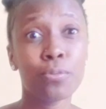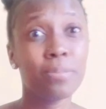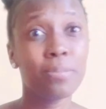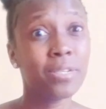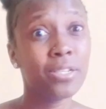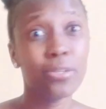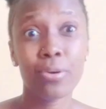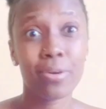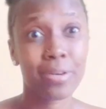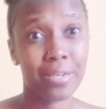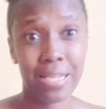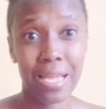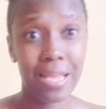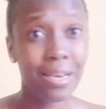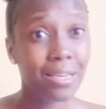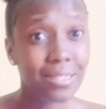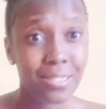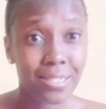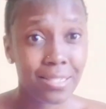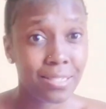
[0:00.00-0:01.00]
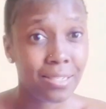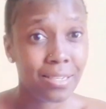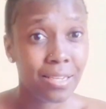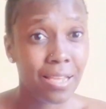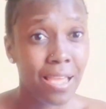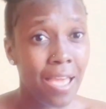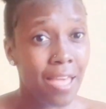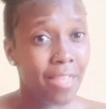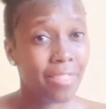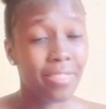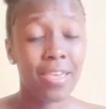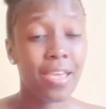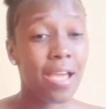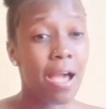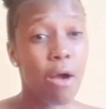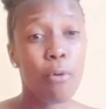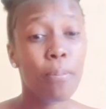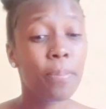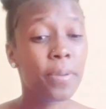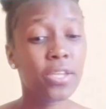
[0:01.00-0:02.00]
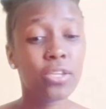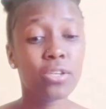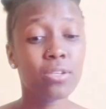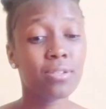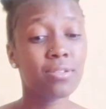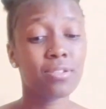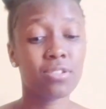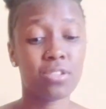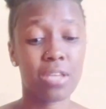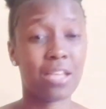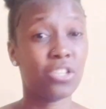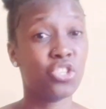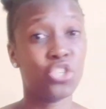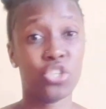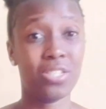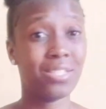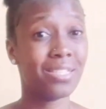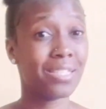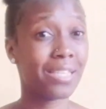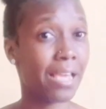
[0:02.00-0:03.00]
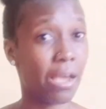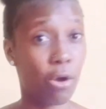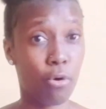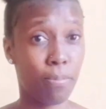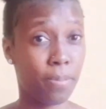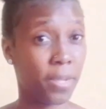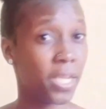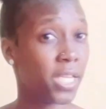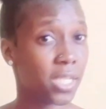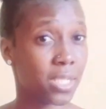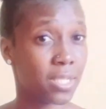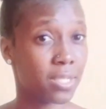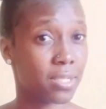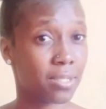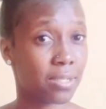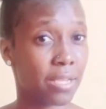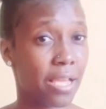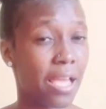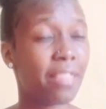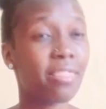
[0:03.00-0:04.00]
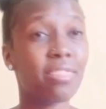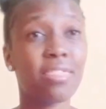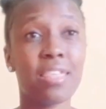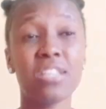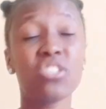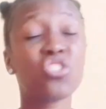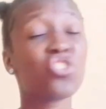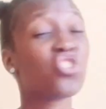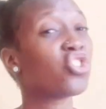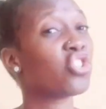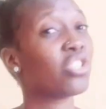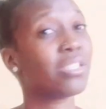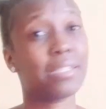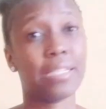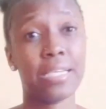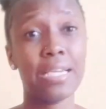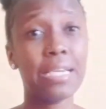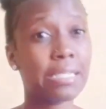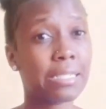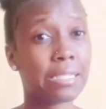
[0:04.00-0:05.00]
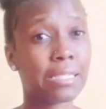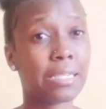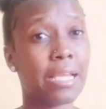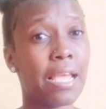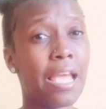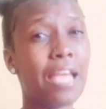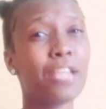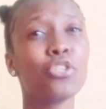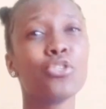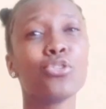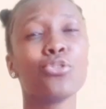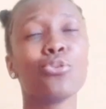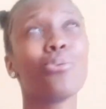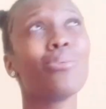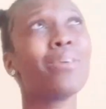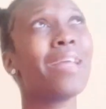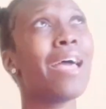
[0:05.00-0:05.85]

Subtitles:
be your reality. Their opinions are just their opinions, and that's just it. And you don't